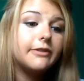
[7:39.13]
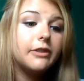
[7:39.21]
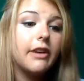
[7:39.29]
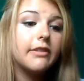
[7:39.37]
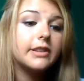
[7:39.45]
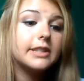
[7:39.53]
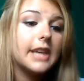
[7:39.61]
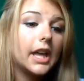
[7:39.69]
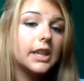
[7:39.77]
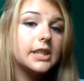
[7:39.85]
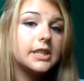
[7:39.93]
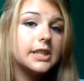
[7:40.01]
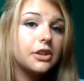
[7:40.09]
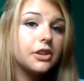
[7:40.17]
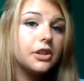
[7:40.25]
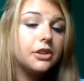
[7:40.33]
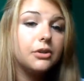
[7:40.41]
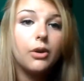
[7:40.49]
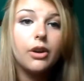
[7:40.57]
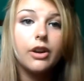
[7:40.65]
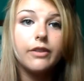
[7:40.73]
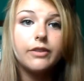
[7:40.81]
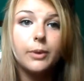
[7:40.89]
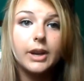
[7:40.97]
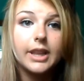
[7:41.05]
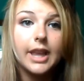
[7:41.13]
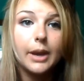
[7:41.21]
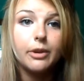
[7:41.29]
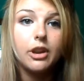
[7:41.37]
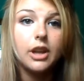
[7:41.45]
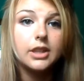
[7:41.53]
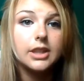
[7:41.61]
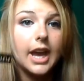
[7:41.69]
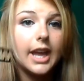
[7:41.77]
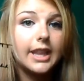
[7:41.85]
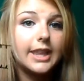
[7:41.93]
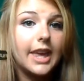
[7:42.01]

if you have a Stylez near you, or if you want to get one online,